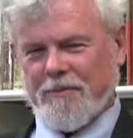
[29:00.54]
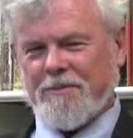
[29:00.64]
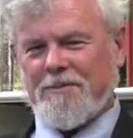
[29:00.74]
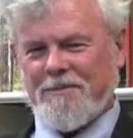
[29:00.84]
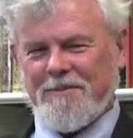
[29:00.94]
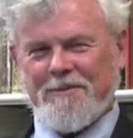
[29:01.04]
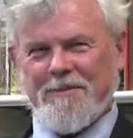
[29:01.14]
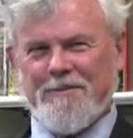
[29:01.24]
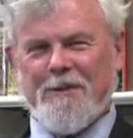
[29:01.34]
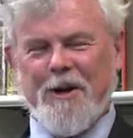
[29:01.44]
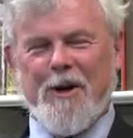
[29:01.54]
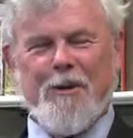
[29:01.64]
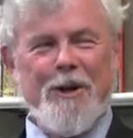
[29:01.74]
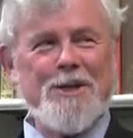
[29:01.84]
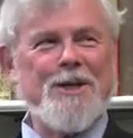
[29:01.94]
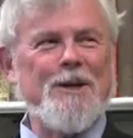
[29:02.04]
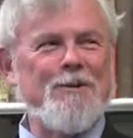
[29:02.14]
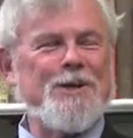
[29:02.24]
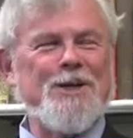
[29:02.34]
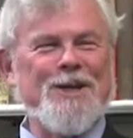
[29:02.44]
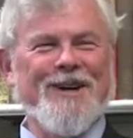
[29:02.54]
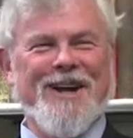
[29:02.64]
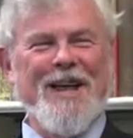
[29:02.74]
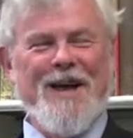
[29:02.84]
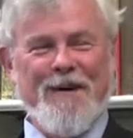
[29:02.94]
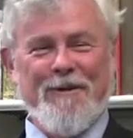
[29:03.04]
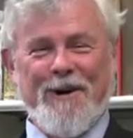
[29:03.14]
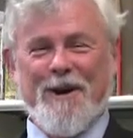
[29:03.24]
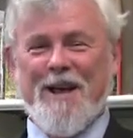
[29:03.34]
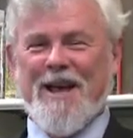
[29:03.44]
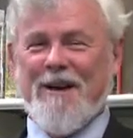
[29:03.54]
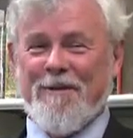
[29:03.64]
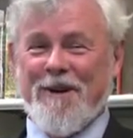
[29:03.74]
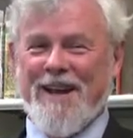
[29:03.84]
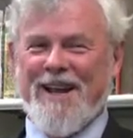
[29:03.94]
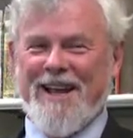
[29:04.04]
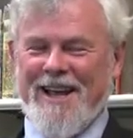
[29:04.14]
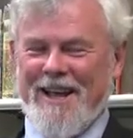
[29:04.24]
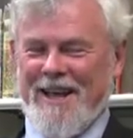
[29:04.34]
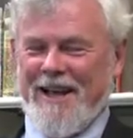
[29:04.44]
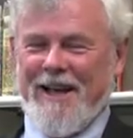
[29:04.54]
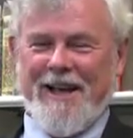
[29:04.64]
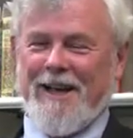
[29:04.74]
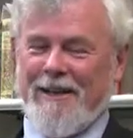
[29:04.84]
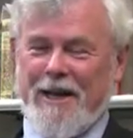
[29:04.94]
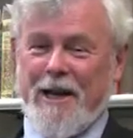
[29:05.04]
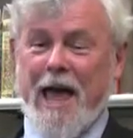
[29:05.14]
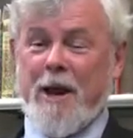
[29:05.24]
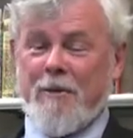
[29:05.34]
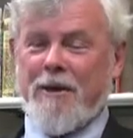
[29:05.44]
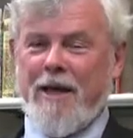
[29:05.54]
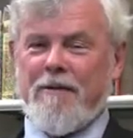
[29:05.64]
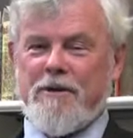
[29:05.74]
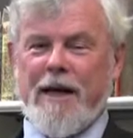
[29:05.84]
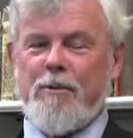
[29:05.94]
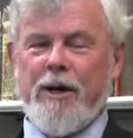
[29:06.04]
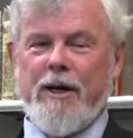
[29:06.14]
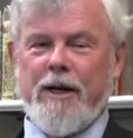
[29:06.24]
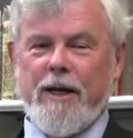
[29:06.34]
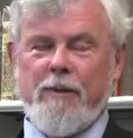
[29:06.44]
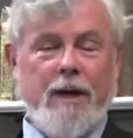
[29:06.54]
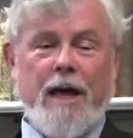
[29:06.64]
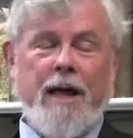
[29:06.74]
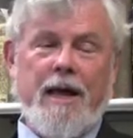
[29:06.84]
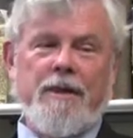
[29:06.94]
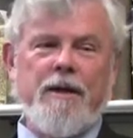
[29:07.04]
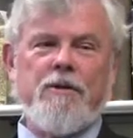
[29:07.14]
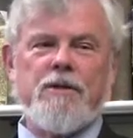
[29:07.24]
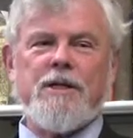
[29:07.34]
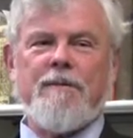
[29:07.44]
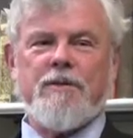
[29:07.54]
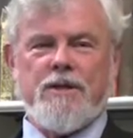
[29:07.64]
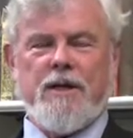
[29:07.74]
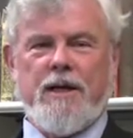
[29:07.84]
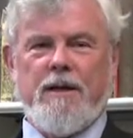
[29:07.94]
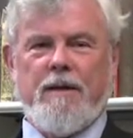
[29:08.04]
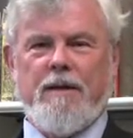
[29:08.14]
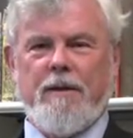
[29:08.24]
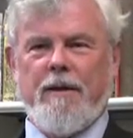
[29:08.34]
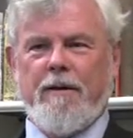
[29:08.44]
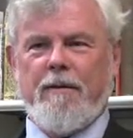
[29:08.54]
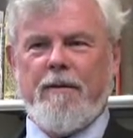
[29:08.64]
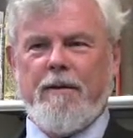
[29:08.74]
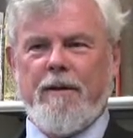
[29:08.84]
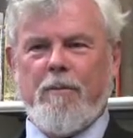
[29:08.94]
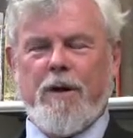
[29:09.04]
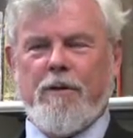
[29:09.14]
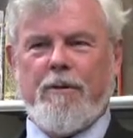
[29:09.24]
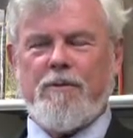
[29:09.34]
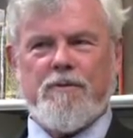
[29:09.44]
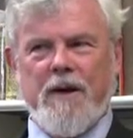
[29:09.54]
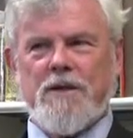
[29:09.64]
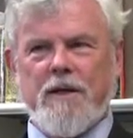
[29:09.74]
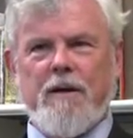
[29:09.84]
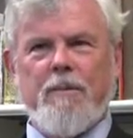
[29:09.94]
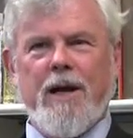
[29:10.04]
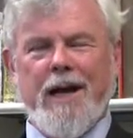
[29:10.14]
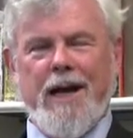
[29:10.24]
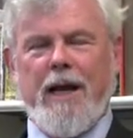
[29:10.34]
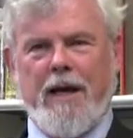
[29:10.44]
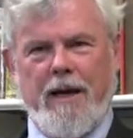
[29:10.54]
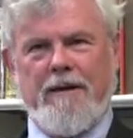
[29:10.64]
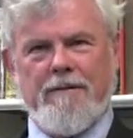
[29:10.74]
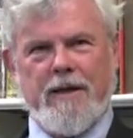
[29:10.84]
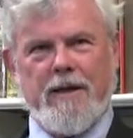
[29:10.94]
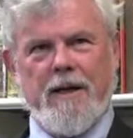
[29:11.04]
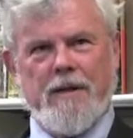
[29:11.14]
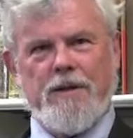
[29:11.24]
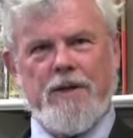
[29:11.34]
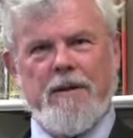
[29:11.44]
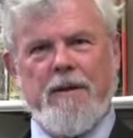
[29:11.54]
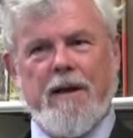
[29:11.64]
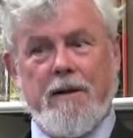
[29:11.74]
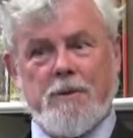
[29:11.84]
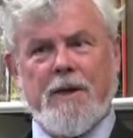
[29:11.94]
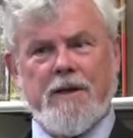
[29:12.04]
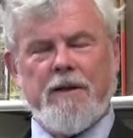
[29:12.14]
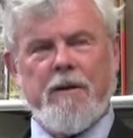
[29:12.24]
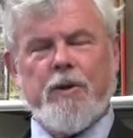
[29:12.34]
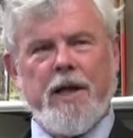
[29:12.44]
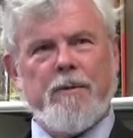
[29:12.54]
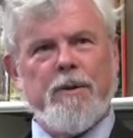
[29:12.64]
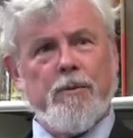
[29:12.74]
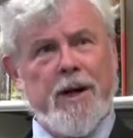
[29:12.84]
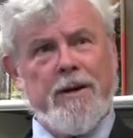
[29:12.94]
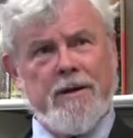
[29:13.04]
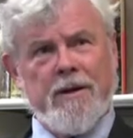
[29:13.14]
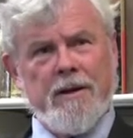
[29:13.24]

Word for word: it wasn't a Macintosh. No, it wasn't. It was just a very a very uh, inadequate kind of typewriter. Well, I, I, think you just have to say that, that Mark Twain was fascinated by any kind of technology that, especially that would help him write.